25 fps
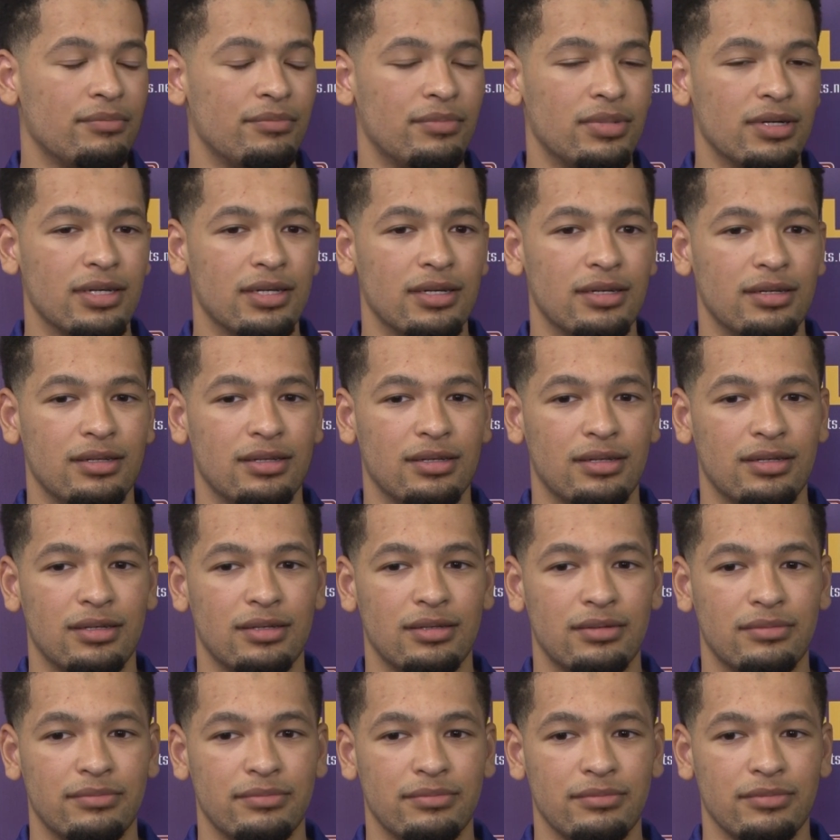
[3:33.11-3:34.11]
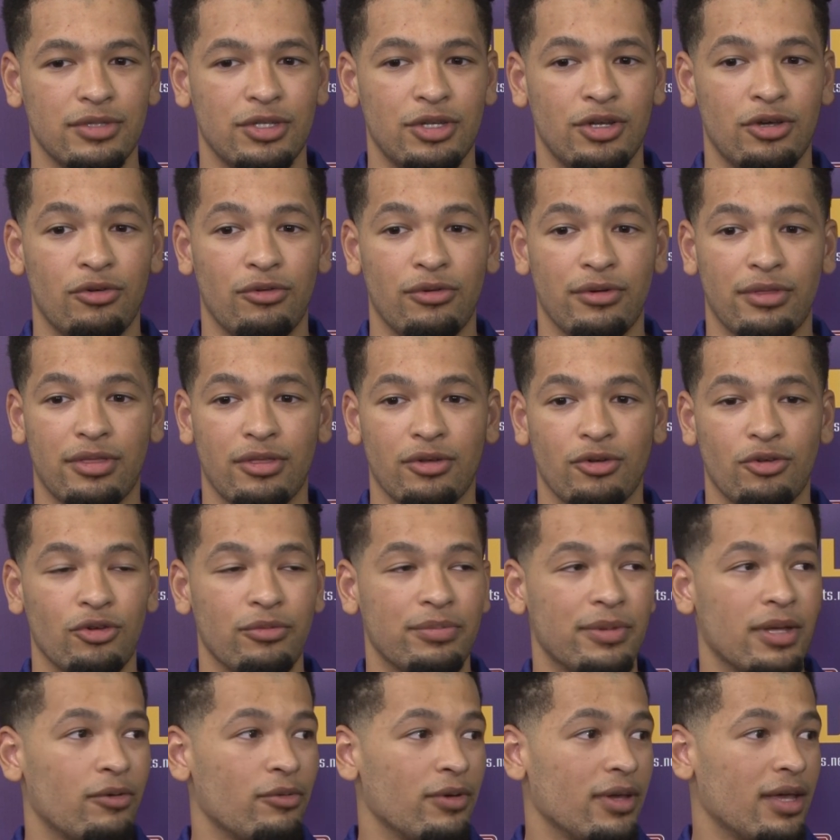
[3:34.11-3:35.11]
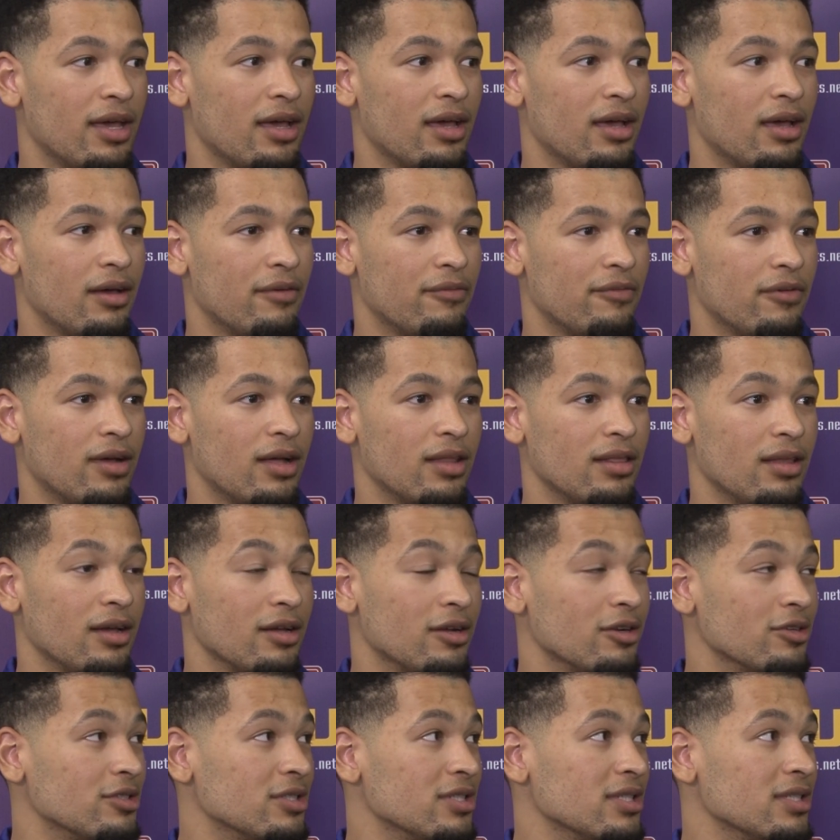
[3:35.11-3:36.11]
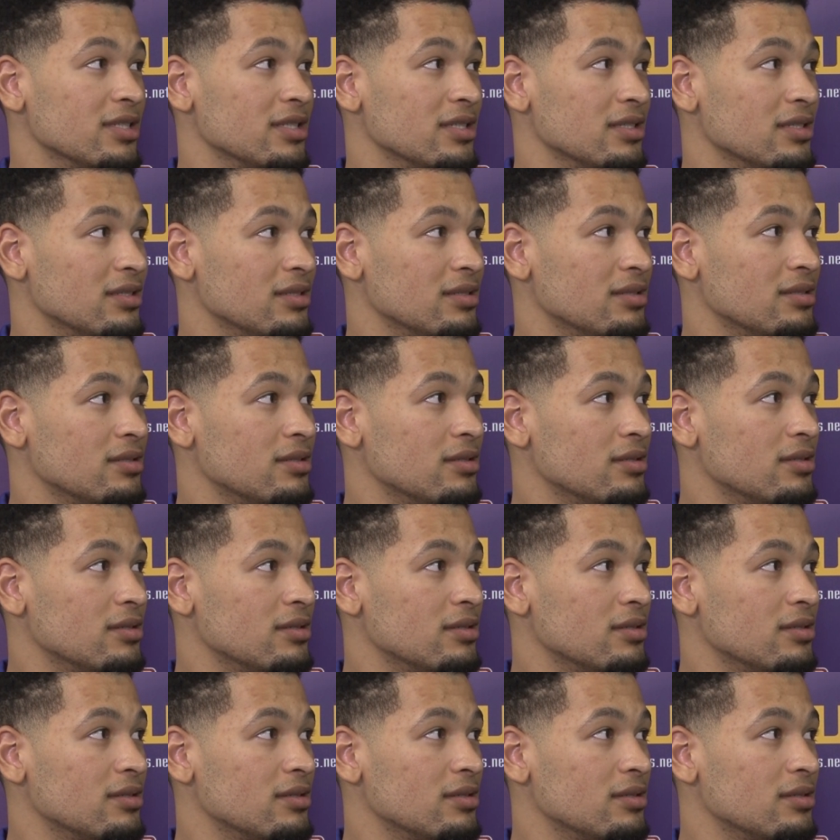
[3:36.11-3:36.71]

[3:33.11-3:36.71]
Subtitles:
But, you know, with the group that we have, I like our chances.